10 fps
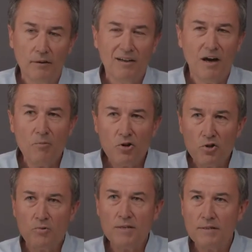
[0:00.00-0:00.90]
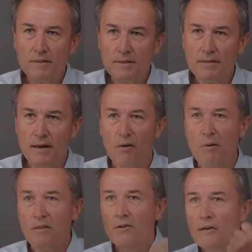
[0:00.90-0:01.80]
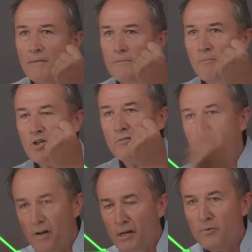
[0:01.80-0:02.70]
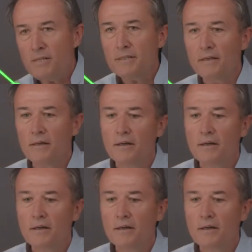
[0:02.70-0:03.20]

How much risk is there? How much threat risk?